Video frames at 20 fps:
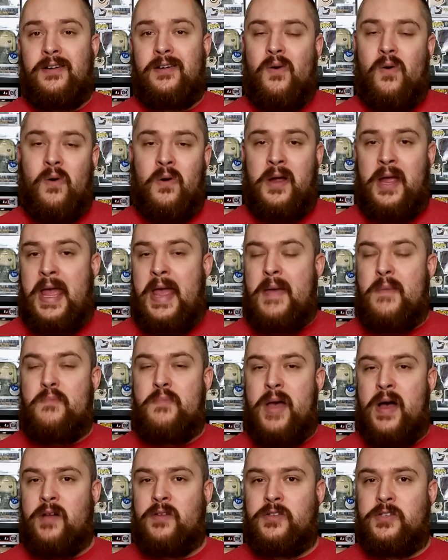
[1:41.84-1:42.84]
or a
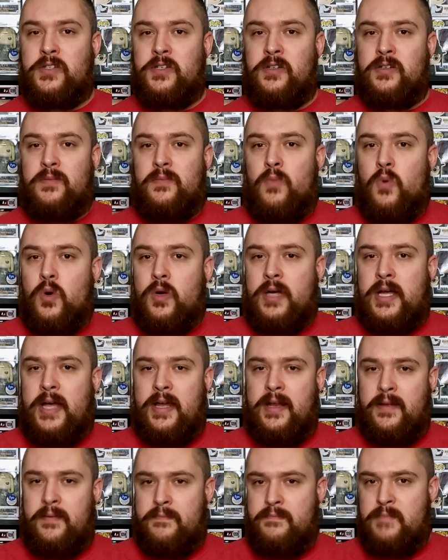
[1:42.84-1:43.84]
bouncer, more
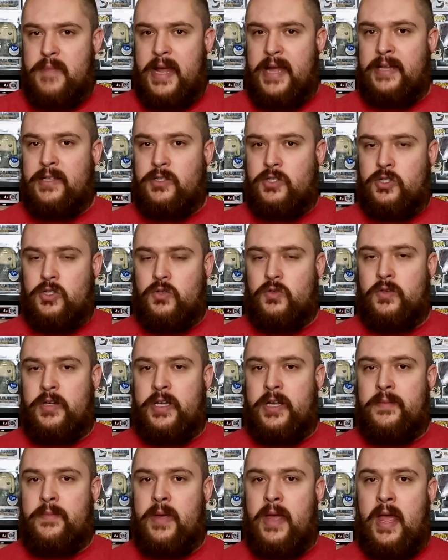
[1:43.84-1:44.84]
kind of mainstream,